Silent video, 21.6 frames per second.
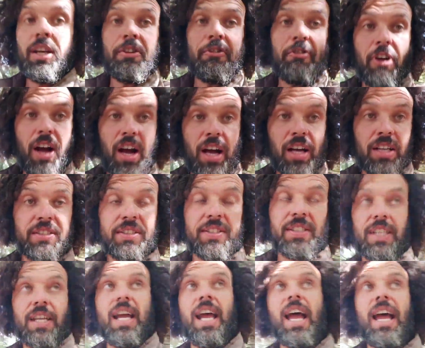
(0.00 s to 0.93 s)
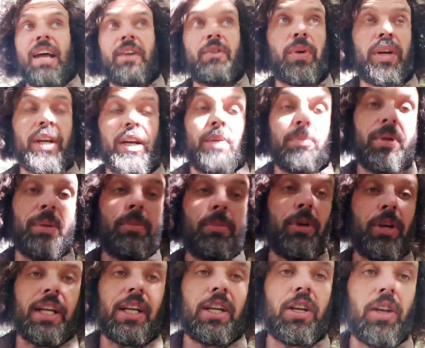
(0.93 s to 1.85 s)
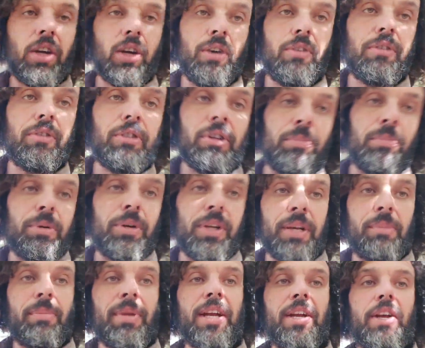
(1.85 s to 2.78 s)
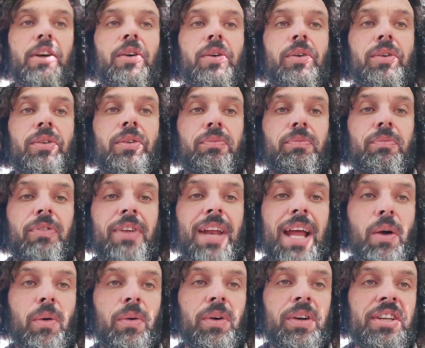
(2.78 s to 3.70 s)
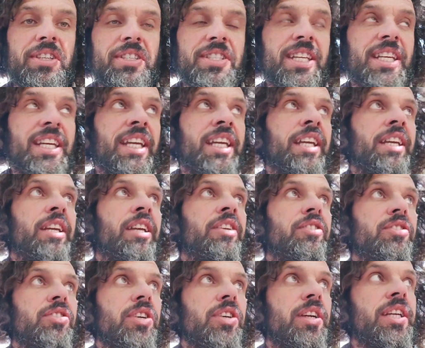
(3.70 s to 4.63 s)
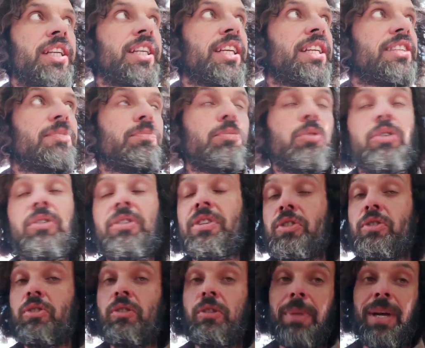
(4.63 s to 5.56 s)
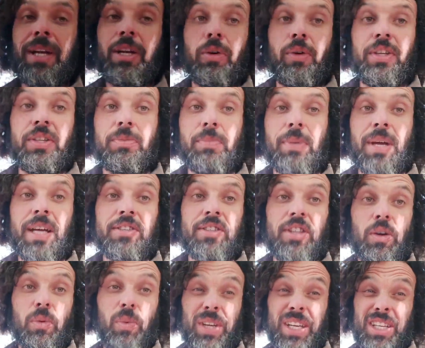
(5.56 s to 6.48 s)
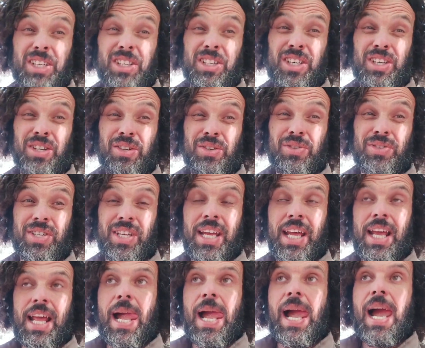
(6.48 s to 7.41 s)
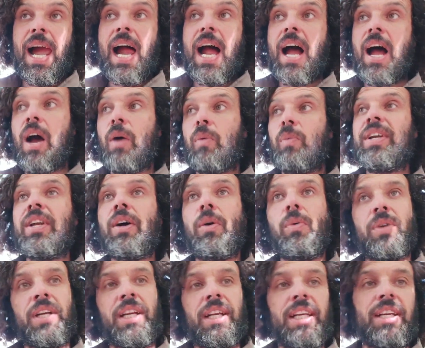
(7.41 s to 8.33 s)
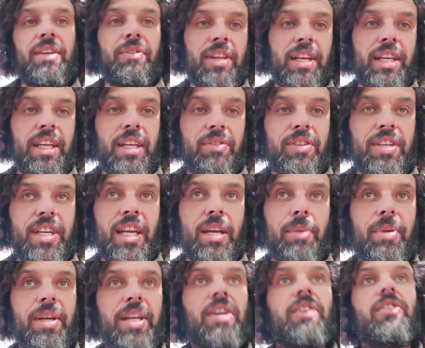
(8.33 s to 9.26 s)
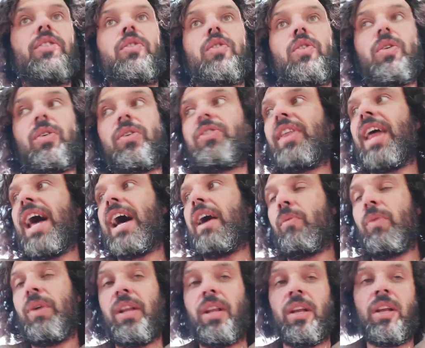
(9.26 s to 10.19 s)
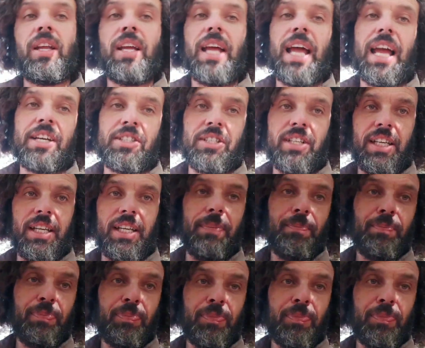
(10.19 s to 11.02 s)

grass, and we're going to be putting clover and putting meadows flowers in, turning this more into a meadowy space that we can use. We don't want to leave the leaves here, because of course that will actually